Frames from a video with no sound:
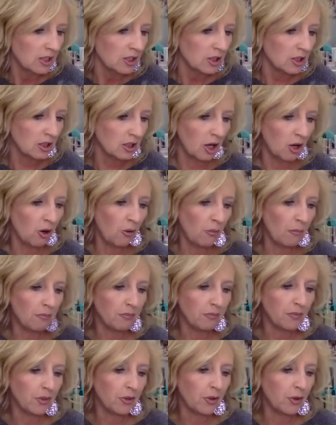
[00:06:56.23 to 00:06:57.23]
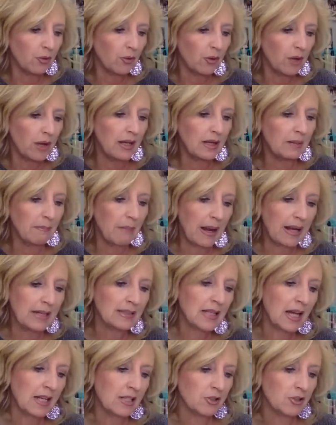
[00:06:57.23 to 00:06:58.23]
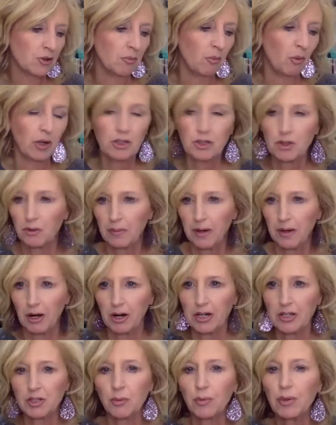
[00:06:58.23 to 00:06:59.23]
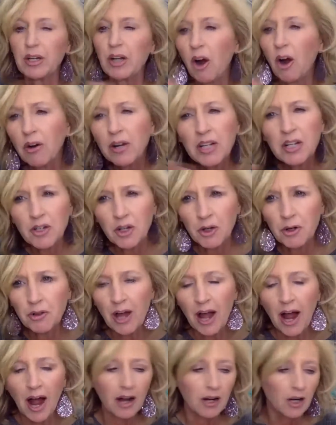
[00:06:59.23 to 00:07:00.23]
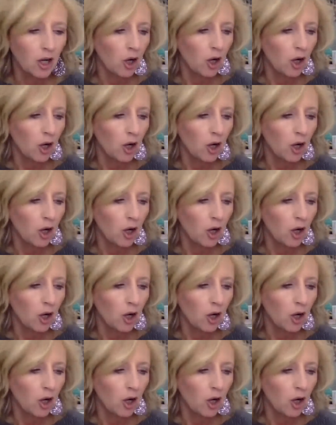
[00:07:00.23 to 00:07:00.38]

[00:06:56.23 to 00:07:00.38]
So and it maintains your moisture barrier. So we already knew that.